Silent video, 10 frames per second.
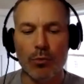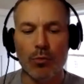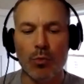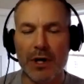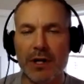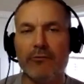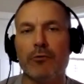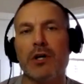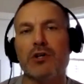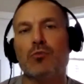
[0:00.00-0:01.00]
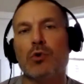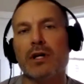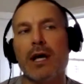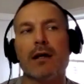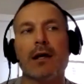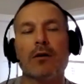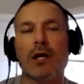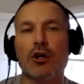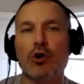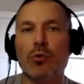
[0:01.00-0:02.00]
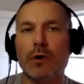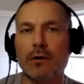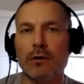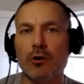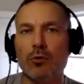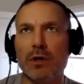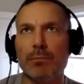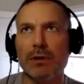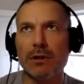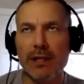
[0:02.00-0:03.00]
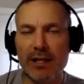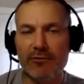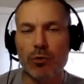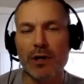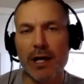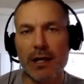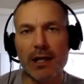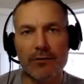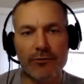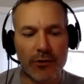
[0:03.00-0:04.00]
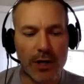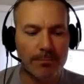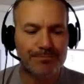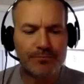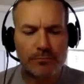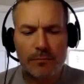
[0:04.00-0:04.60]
what information we're getting and who we believe we're getting it from